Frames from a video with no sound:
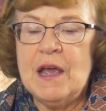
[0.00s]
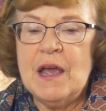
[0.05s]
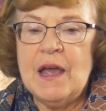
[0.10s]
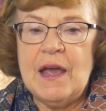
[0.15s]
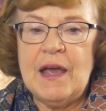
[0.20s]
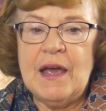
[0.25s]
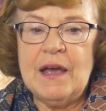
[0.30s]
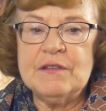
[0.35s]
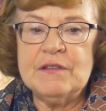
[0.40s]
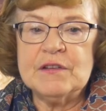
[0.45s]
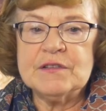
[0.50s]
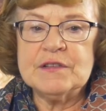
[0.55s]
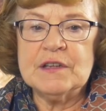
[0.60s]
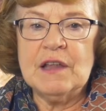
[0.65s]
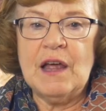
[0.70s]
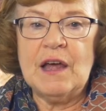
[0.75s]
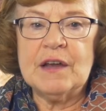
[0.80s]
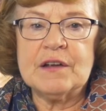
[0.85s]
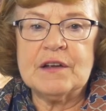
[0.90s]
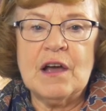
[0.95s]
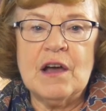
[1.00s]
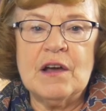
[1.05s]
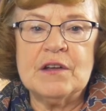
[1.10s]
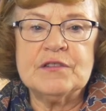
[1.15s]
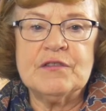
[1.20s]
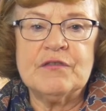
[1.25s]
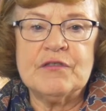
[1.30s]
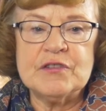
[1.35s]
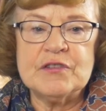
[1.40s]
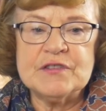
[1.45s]
And there's a lot of
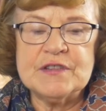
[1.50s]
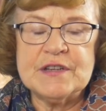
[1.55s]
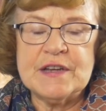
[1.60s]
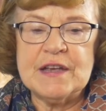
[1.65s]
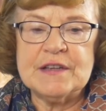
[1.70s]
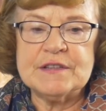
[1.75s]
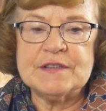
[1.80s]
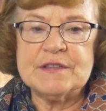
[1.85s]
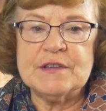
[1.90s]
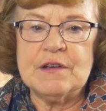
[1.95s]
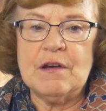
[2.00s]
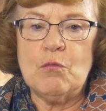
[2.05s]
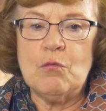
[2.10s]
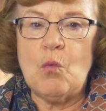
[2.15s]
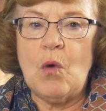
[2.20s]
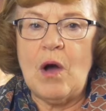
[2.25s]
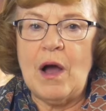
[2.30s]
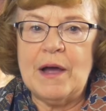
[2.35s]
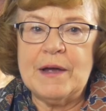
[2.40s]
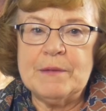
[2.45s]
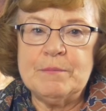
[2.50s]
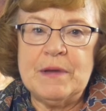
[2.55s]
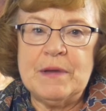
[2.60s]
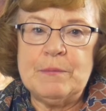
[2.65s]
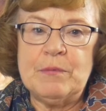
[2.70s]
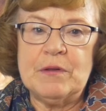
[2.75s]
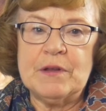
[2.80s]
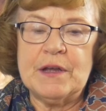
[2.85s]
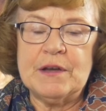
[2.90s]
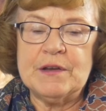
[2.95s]
controversy as to why
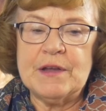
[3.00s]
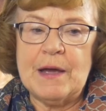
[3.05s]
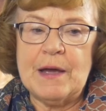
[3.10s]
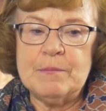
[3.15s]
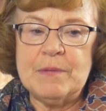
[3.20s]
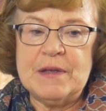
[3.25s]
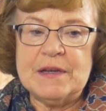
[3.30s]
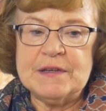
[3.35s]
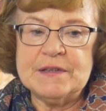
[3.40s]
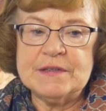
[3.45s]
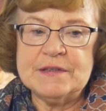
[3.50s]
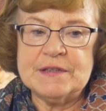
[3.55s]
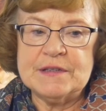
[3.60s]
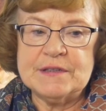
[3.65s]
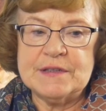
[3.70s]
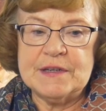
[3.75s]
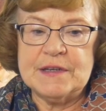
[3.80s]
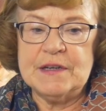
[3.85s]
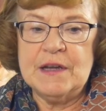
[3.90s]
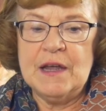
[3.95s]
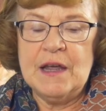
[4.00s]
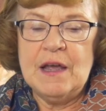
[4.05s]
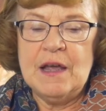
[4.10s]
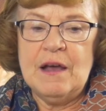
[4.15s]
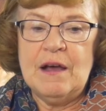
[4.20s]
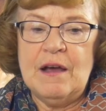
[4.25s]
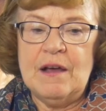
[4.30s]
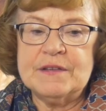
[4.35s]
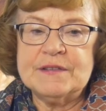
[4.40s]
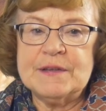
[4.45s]
people get diabetes. Is it
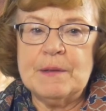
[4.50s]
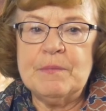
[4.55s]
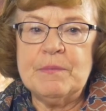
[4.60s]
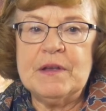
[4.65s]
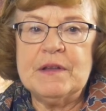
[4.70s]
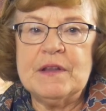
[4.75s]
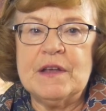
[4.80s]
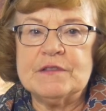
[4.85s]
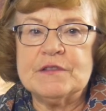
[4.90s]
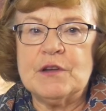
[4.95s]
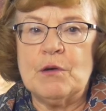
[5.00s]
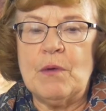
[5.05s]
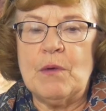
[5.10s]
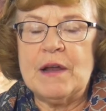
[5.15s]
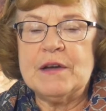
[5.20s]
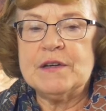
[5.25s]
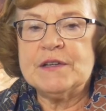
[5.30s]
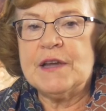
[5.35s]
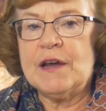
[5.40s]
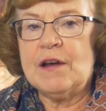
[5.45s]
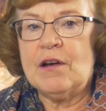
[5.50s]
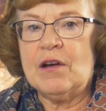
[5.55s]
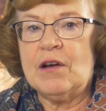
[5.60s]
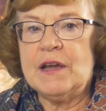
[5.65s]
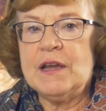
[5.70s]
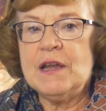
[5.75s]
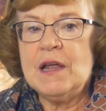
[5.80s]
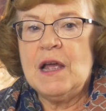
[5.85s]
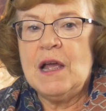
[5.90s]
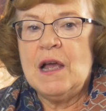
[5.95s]
something that's
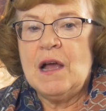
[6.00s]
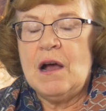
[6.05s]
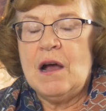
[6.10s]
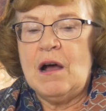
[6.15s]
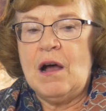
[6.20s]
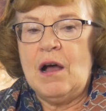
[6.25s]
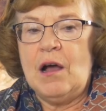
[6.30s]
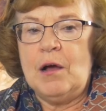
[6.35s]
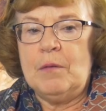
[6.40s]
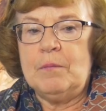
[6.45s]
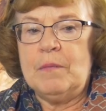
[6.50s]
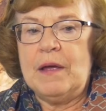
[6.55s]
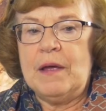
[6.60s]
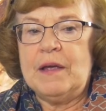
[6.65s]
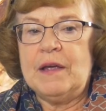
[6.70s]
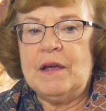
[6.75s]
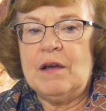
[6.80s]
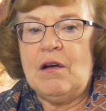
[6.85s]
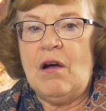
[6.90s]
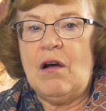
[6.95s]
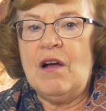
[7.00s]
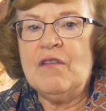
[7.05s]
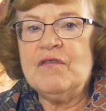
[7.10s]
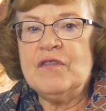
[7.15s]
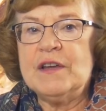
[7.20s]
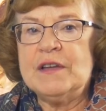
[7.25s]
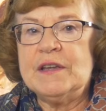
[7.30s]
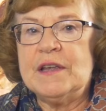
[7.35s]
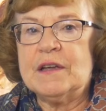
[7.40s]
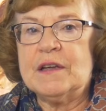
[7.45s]
hereditary?
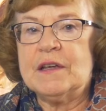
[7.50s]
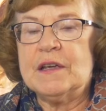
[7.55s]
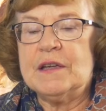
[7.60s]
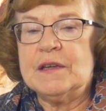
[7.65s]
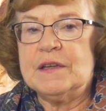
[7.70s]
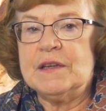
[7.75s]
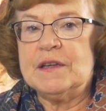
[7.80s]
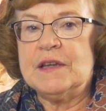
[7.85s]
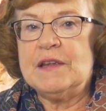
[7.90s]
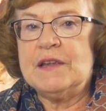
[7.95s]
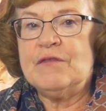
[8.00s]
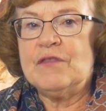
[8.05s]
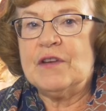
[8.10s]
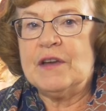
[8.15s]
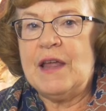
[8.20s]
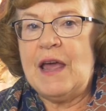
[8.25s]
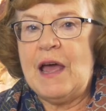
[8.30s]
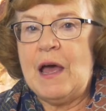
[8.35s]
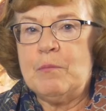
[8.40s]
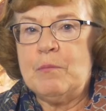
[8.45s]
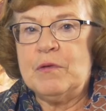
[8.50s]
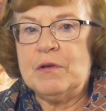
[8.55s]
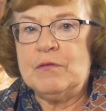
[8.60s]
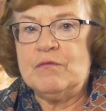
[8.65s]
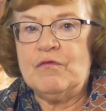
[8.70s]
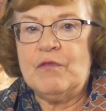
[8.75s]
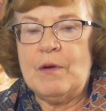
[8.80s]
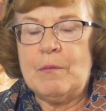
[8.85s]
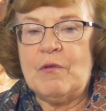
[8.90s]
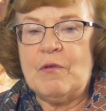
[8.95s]
Often it can even happen
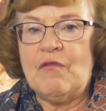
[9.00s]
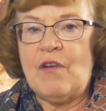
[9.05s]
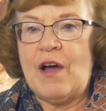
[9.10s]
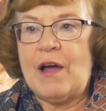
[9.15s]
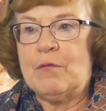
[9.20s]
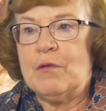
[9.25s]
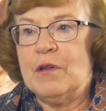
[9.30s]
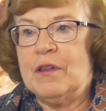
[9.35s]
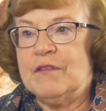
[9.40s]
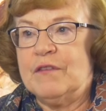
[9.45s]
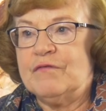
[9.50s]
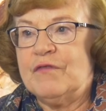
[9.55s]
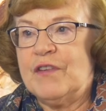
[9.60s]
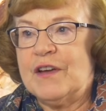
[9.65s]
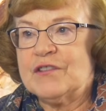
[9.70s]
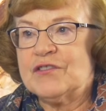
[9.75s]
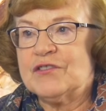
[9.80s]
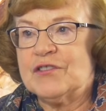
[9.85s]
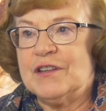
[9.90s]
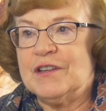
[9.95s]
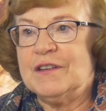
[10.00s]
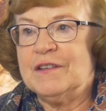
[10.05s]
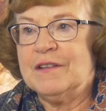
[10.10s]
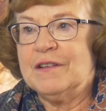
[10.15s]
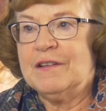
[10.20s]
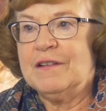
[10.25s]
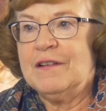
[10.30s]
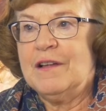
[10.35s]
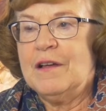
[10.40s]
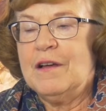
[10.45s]
from a viral
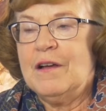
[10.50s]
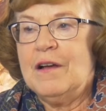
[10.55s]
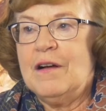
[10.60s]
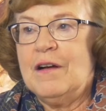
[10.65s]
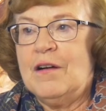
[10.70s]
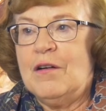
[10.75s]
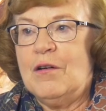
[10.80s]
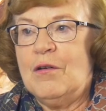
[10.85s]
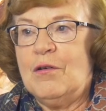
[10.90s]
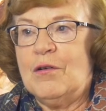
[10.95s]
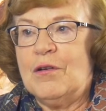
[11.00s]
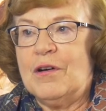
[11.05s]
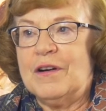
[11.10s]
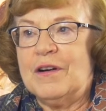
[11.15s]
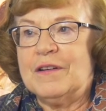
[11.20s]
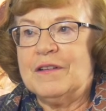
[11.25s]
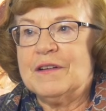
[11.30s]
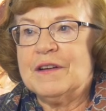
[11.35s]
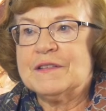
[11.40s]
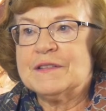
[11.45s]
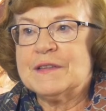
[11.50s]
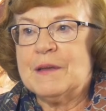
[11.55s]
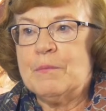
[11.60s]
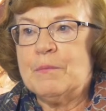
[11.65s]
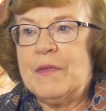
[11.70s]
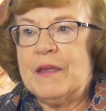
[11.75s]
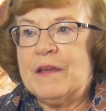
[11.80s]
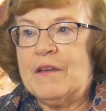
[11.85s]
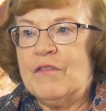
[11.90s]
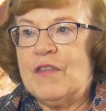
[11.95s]
infection or
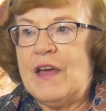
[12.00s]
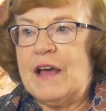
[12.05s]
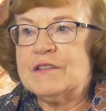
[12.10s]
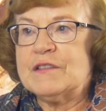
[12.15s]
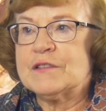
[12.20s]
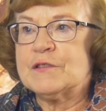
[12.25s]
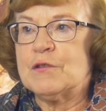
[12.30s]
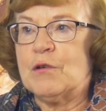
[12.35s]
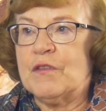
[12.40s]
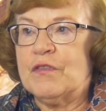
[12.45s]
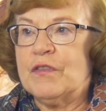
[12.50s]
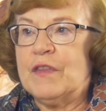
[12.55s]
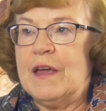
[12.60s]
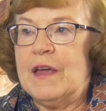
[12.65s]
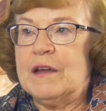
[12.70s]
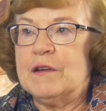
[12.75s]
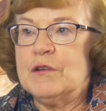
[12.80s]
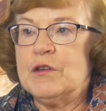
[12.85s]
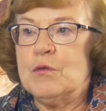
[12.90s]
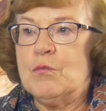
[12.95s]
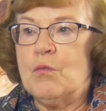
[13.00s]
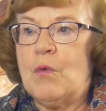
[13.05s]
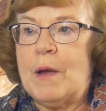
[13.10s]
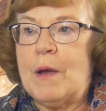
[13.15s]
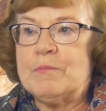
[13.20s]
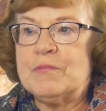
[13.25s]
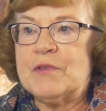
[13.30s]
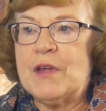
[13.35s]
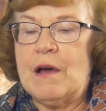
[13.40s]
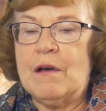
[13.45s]
something of that sort, that you
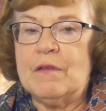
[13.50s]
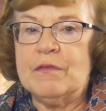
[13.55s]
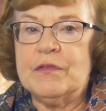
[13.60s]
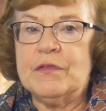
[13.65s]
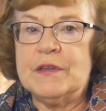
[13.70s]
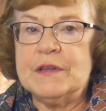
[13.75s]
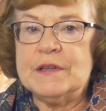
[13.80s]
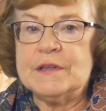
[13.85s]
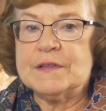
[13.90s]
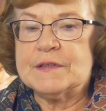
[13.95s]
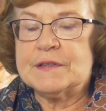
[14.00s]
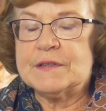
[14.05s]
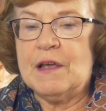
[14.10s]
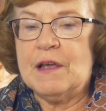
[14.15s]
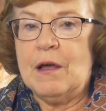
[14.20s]
wiped out these